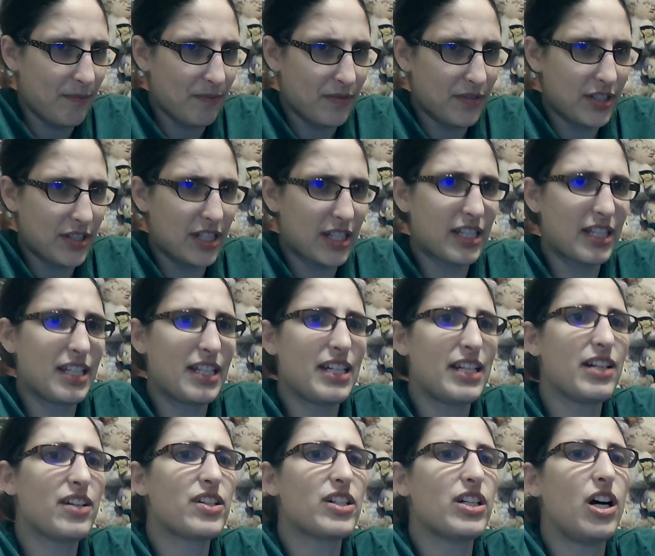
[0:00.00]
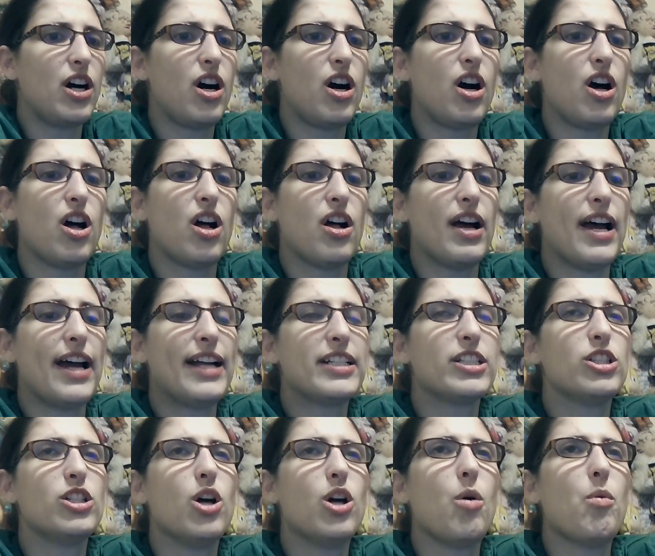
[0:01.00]
She can hear it all. And
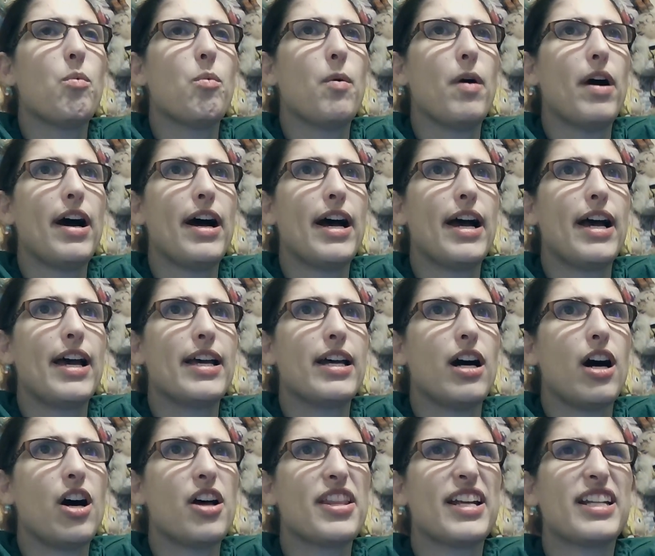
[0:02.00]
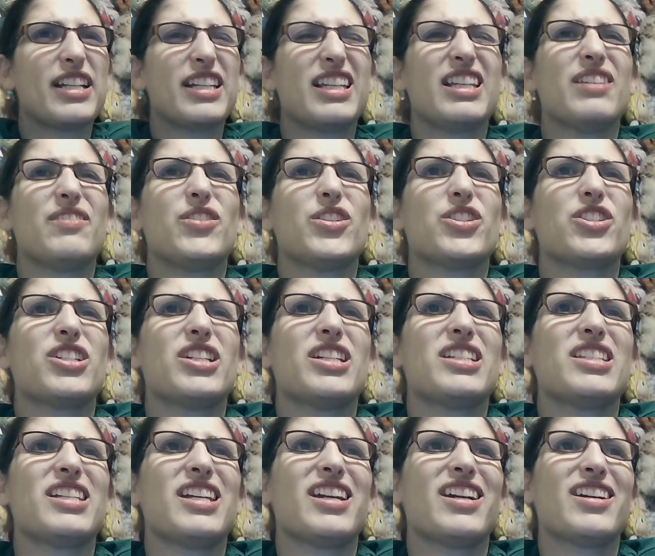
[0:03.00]
you know what? All that evil
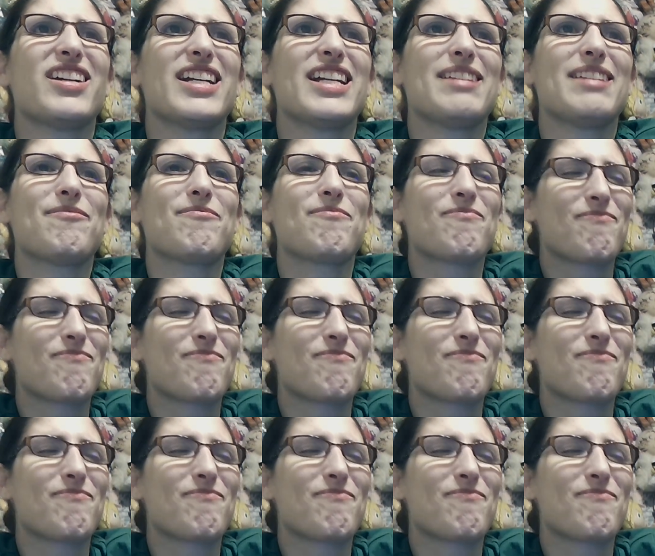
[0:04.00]
she's hearing,